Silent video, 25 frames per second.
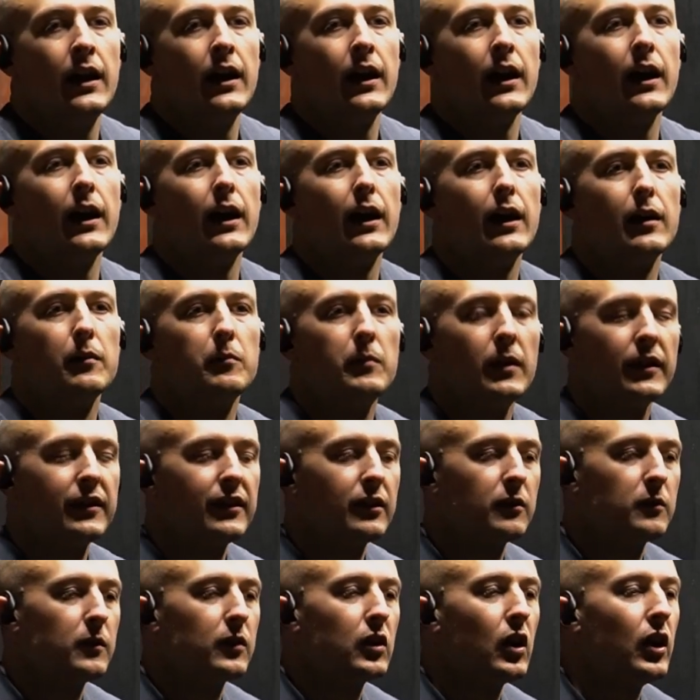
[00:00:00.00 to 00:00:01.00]
I
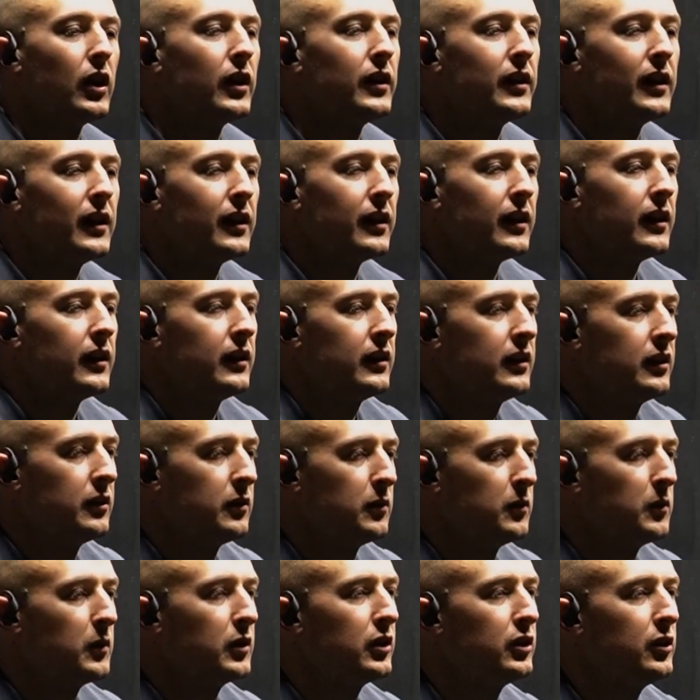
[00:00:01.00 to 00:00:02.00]
think we're
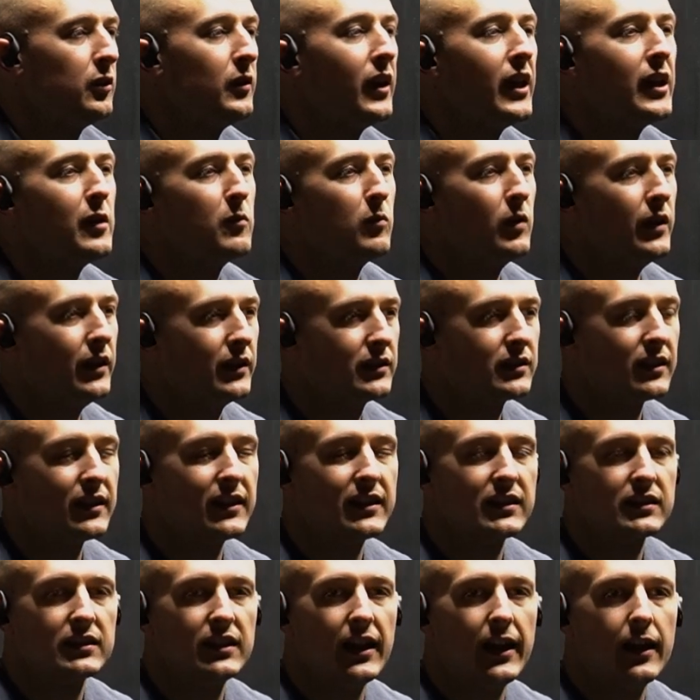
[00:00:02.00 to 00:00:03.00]
doing 8 weeks of
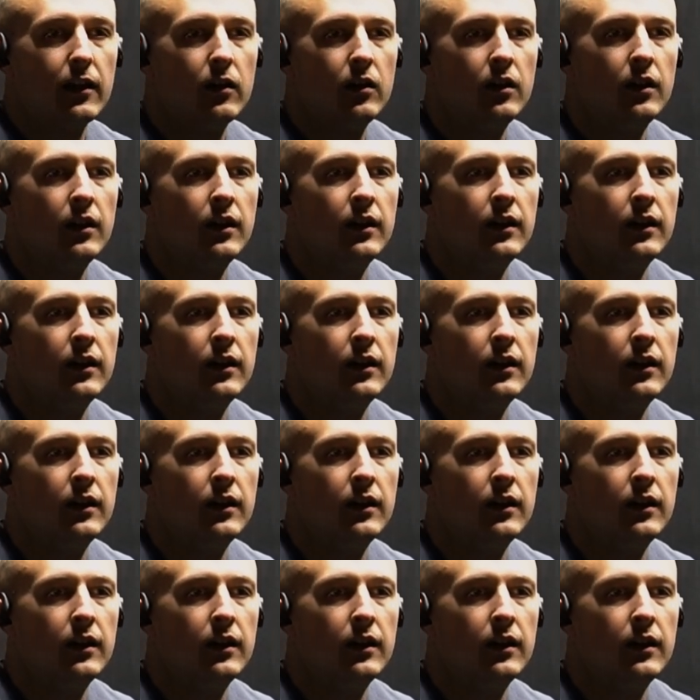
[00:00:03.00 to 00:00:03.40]
this now,